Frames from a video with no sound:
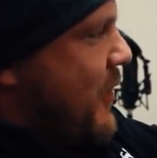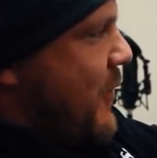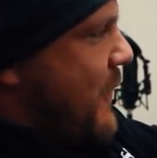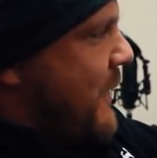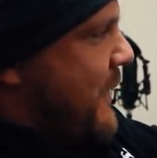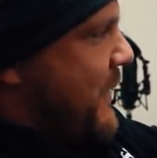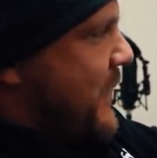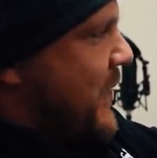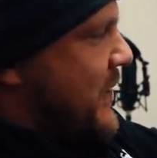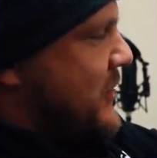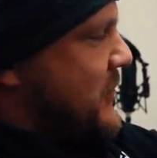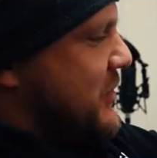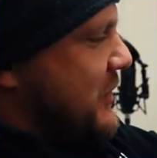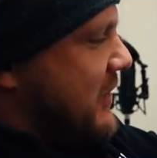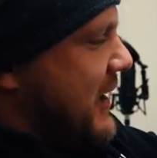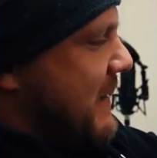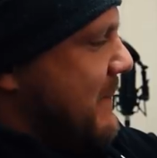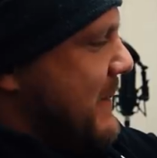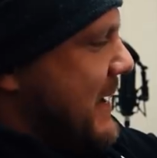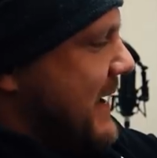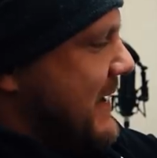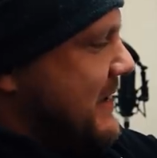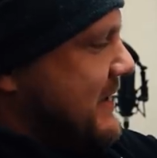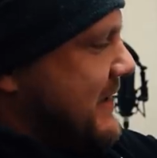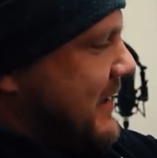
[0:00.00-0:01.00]
Officially
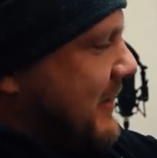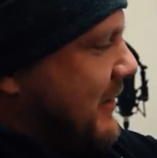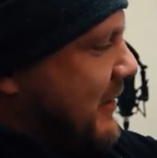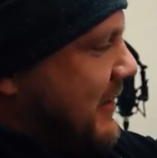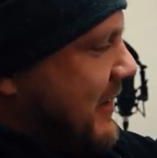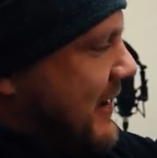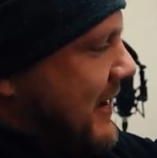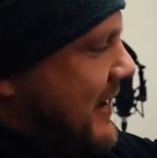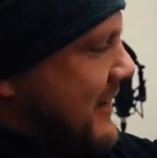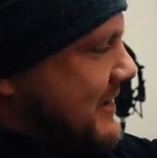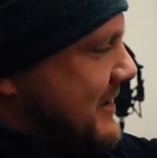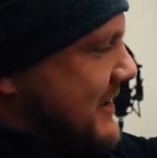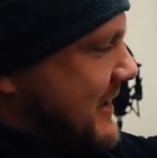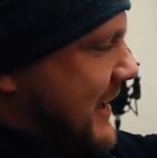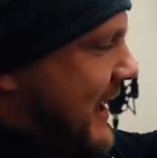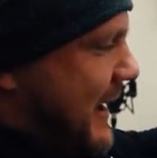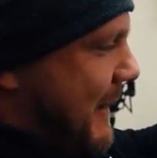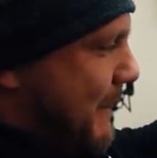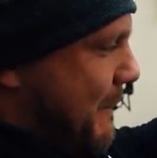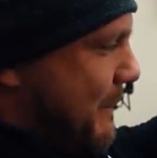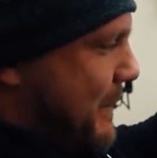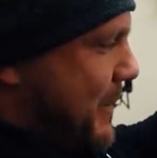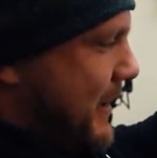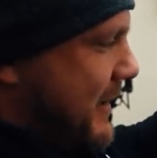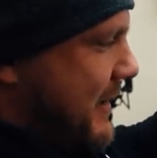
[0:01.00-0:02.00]
amazing. Look at that
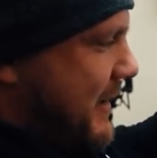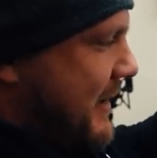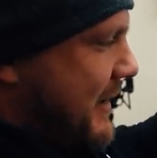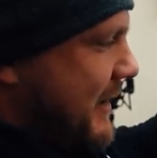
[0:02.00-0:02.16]
stamp